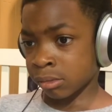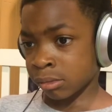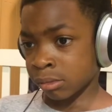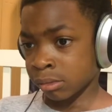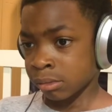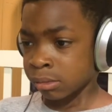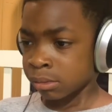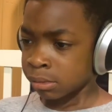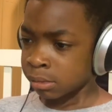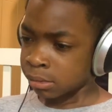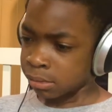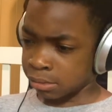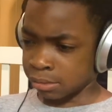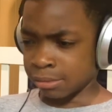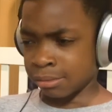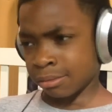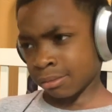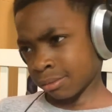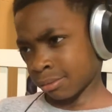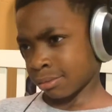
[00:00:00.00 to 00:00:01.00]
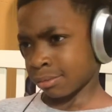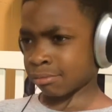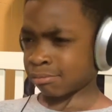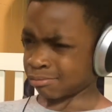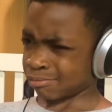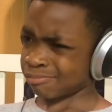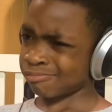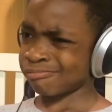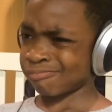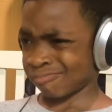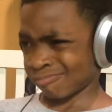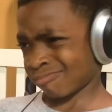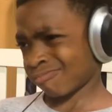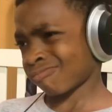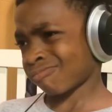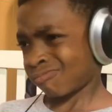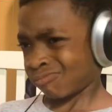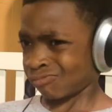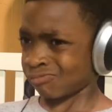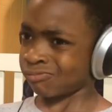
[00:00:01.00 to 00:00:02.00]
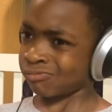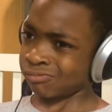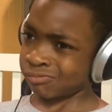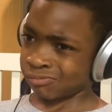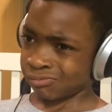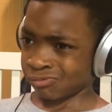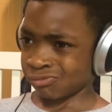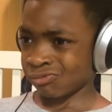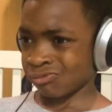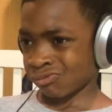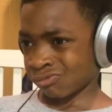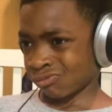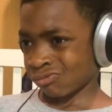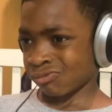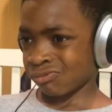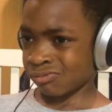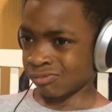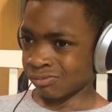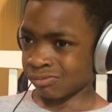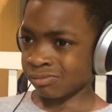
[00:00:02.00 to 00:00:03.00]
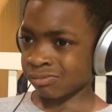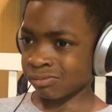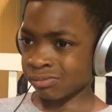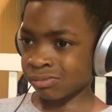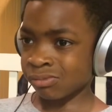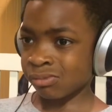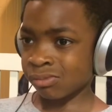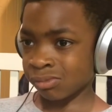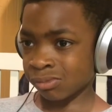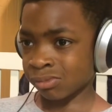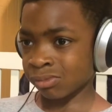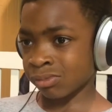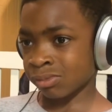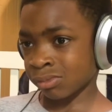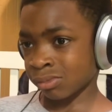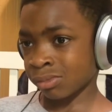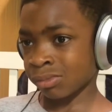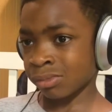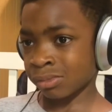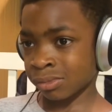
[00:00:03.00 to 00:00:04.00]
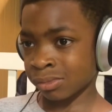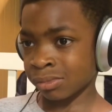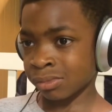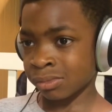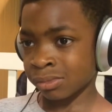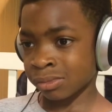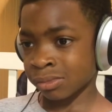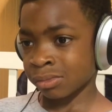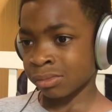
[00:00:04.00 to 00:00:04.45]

(no one is talking)